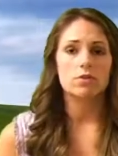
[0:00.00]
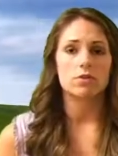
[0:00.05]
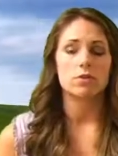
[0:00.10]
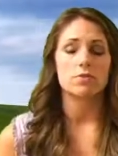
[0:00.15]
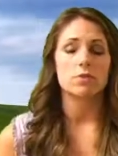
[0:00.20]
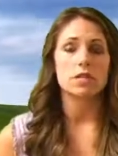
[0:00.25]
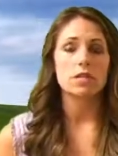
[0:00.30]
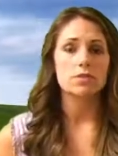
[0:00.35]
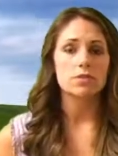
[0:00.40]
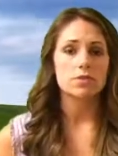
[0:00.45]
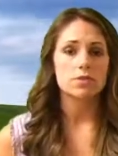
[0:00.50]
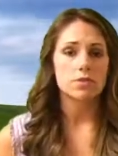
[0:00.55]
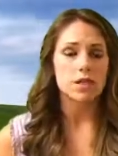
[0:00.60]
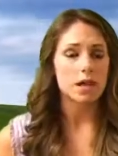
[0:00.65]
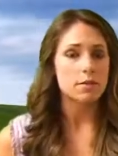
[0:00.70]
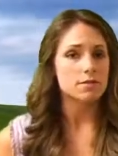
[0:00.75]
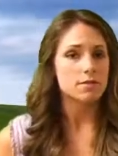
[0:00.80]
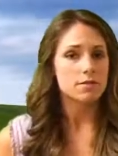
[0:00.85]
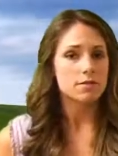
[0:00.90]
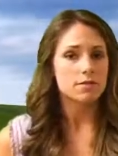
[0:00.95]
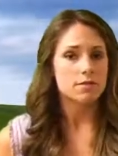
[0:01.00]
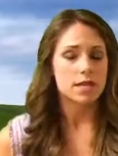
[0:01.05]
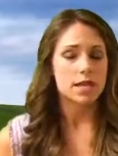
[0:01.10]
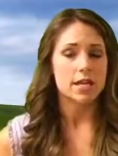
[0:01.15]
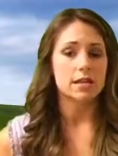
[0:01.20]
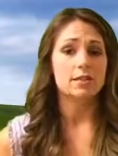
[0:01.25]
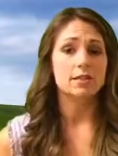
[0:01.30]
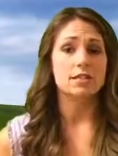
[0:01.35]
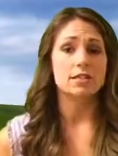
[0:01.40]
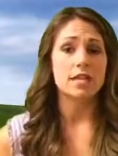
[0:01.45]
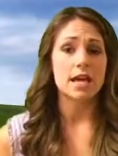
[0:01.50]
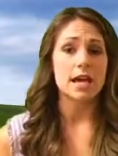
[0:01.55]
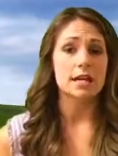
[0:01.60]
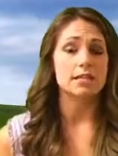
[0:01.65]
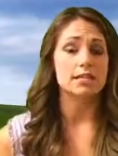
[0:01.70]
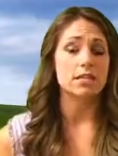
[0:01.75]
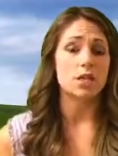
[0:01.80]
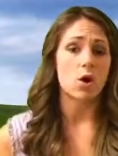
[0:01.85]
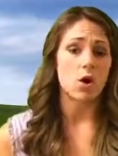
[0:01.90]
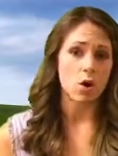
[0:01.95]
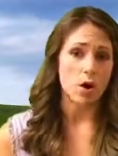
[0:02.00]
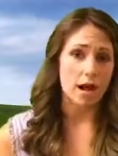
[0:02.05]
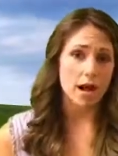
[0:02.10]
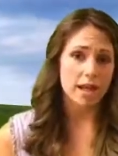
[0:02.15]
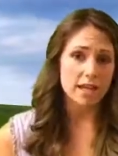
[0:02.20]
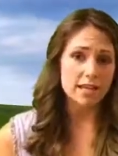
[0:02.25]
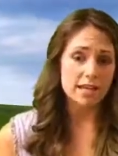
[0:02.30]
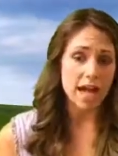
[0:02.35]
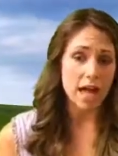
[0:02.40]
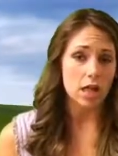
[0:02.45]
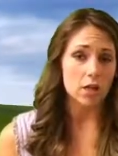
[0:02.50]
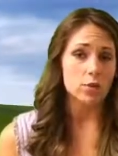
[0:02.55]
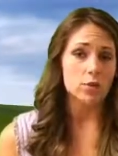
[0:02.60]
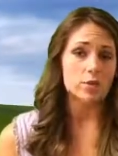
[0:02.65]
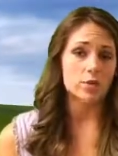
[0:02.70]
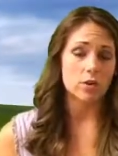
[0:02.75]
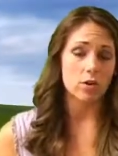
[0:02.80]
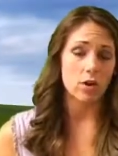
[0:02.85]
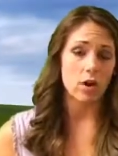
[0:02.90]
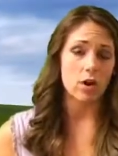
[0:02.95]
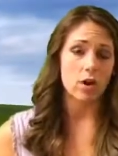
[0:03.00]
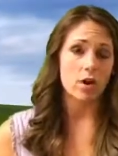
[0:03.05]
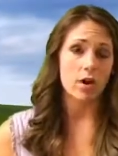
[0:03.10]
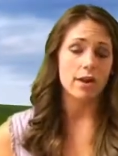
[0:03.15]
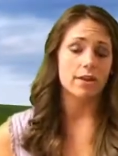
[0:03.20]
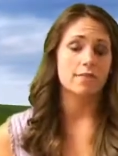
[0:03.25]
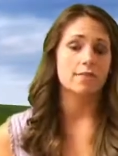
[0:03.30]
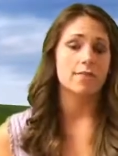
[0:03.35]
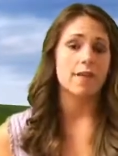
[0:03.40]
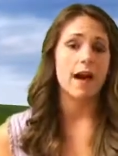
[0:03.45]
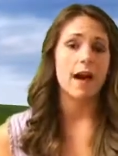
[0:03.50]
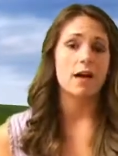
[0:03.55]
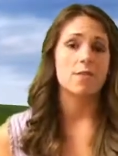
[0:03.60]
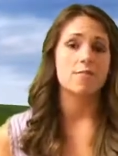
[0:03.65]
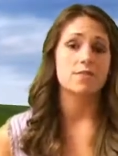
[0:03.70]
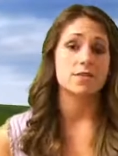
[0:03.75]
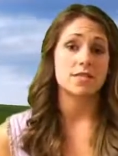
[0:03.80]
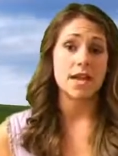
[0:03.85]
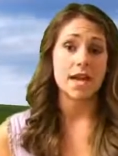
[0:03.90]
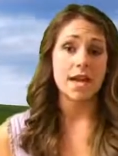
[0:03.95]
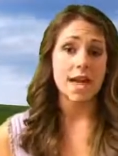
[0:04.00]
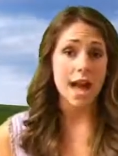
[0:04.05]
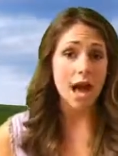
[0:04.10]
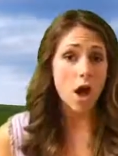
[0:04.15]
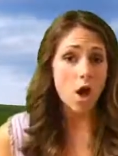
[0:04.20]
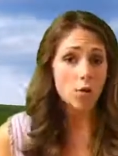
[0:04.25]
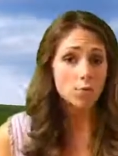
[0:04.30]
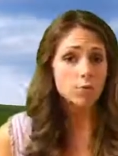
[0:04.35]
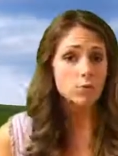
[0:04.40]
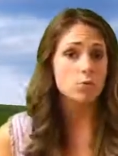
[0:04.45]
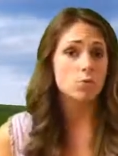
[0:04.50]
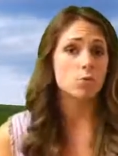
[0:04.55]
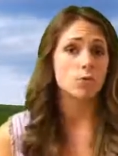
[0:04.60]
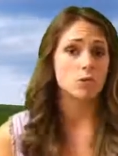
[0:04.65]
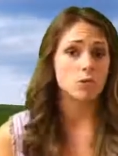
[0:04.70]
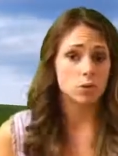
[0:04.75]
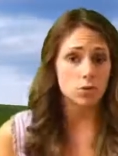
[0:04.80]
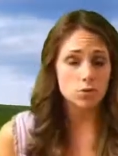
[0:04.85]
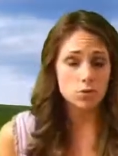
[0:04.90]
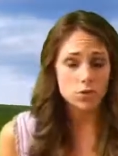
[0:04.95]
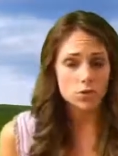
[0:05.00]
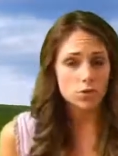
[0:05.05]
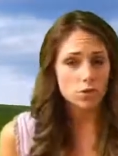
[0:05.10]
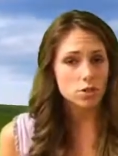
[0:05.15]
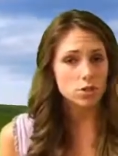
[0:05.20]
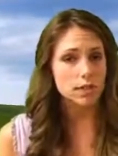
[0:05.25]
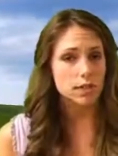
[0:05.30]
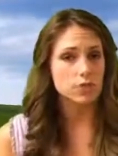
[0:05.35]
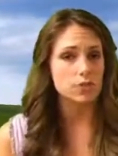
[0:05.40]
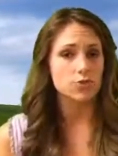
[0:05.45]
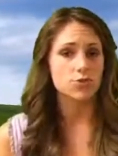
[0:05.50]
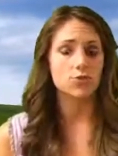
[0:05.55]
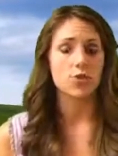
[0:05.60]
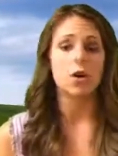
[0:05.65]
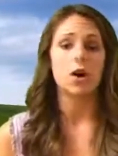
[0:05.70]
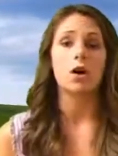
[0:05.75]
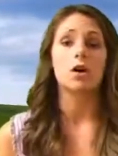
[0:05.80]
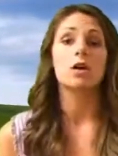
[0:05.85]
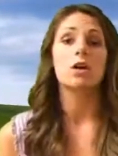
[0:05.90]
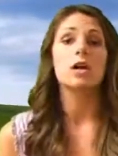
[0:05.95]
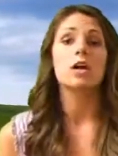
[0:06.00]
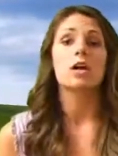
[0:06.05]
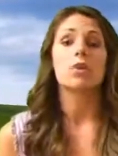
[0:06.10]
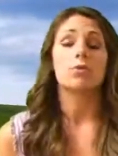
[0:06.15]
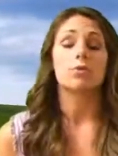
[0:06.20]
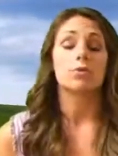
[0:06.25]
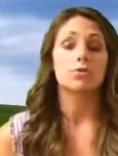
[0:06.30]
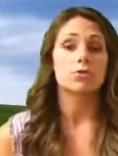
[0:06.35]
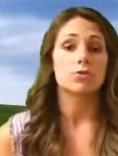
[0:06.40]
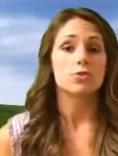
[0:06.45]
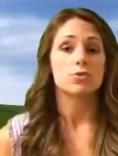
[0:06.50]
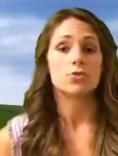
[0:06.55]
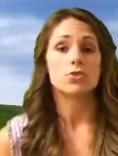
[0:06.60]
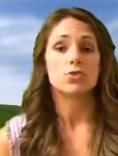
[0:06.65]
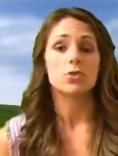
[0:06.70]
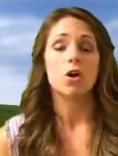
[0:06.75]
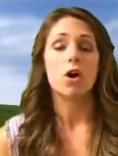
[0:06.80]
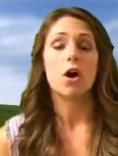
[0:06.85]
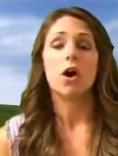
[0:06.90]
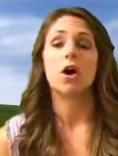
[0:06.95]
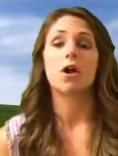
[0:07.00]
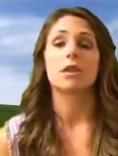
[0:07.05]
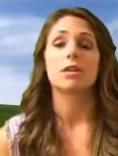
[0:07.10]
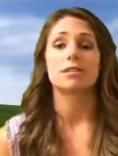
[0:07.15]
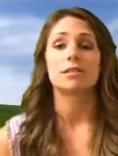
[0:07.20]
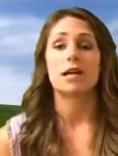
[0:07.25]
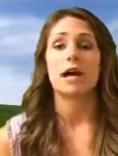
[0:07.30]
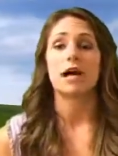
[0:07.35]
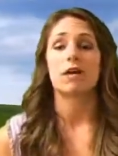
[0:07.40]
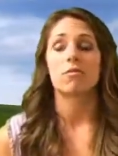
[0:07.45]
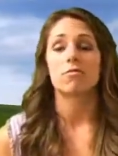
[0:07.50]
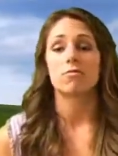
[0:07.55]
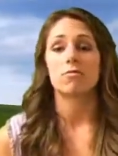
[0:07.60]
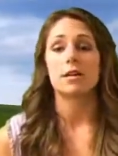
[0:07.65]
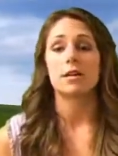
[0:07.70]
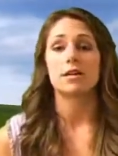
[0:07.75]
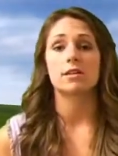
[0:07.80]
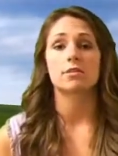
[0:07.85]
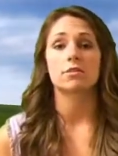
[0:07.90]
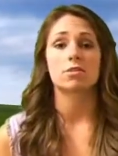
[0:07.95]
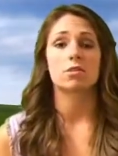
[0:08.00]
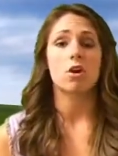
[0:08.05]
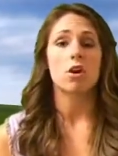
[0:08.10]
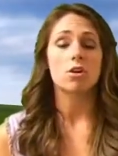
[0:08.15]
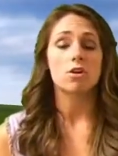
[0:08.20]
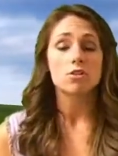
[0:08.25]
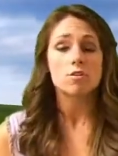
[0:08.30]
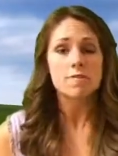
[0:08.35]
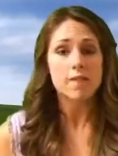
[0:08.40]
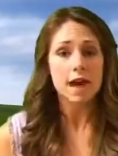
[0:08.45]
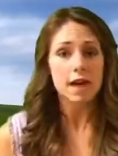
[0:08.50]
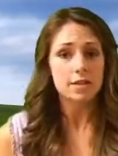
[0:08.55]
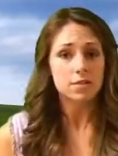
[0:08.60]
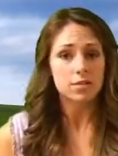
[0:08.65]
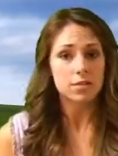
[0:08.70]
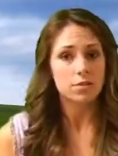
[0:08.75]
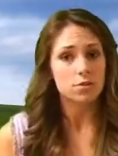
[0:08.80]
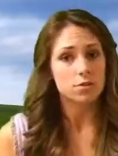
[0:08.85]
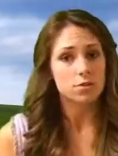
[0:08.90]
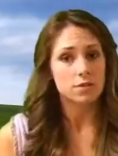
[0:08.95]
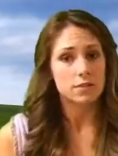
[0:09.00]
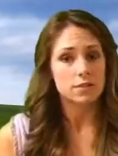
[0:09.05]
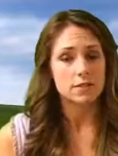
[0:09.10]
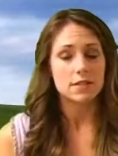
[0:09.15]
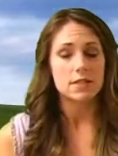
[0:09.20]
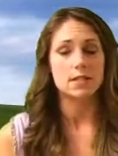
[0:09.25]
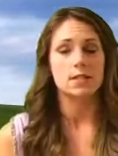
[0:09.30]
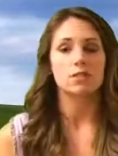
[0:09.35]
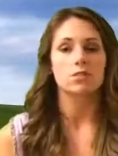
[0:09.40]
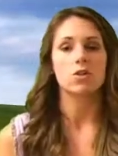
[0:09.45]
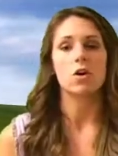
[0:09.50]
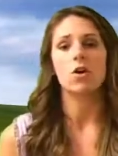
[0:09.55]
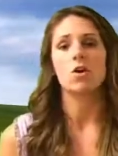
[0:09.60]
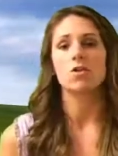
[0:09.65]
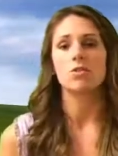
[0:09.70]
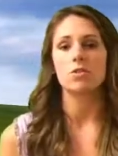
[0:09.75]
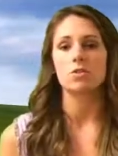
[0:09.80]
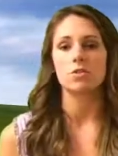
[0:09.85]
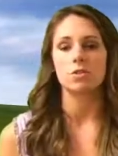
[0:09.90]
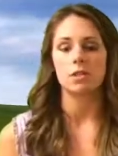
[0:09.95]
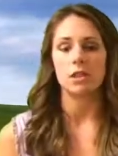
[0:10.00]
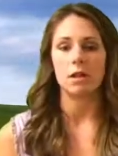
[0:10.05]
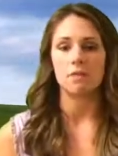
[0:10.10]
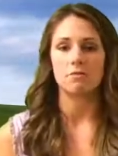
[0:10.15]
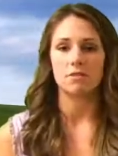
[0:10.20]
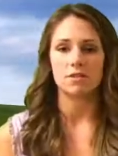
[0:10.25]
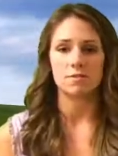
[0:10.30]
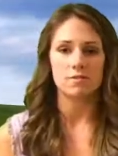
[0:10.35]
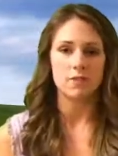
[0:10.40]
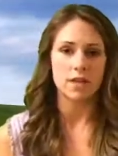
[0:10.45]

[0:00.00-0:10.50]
So these are types of things, and yes, they are high in calories and they are high in fat, but they help to reduce your cholesterol, reduce your heart attack risk, cardiovascular disease, all those types of